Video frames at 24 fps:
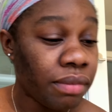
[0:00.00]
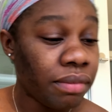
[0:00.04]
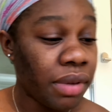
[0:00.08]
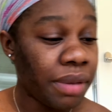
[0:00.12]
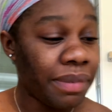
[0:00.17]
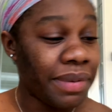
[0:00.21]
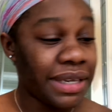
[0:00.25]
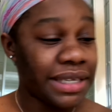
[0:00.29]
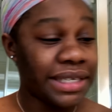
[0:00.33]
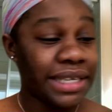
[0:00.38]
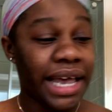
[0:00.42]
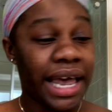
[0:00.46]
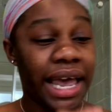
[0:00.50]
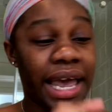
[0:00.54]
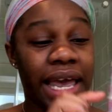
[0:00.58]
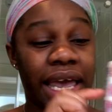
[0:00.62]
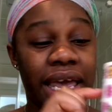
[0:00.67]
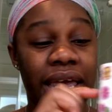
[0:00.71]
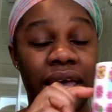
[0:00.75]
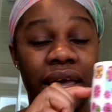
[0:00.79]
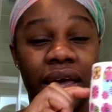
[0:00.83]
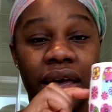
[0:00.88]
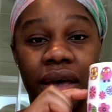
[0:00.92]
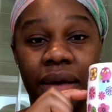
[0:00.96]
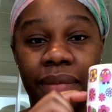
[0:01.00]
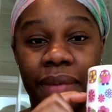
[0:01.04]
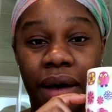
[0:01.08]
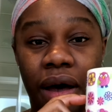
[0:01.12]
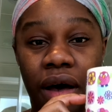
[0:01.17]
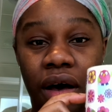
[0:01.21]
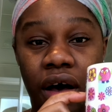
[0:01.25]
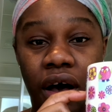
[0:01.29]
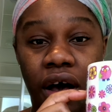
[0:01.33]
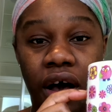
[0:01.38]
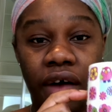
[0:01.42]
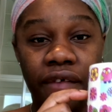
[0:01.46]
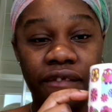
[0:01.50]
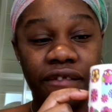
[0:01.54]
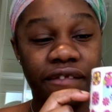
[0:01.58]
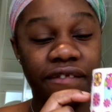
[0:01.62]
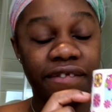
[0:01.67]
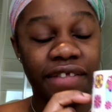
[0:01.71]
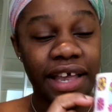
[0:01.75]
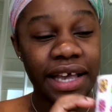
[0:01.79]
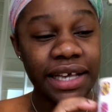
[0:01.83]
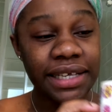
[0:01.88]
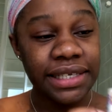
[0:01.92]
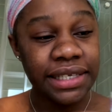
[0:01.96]
maybe say about half of
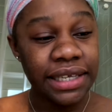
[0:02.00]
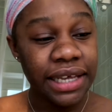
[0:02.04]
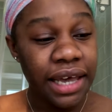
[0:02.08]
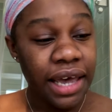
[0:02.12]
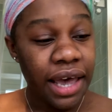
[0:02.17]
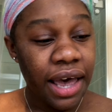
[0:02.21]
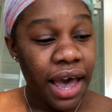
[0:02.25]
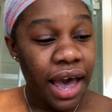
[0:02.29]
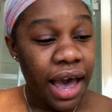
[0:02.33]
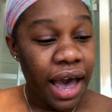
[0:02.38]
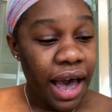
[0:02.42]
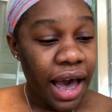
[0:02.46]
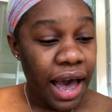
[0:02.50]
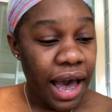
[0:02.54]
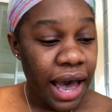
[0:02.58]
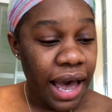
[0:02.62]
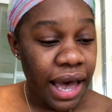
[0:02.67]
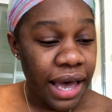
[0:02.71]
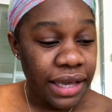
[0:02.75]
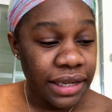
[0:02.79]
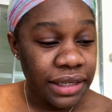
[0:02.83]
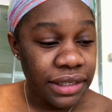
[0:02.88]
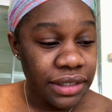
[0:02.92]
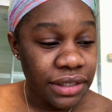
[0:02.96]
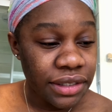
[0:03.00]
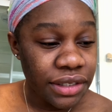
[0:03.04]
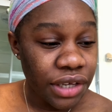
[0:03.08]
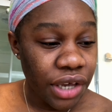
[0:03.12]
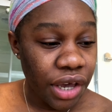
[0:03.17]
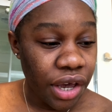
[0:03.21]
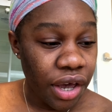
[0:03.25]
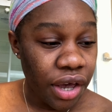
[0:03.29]
this, and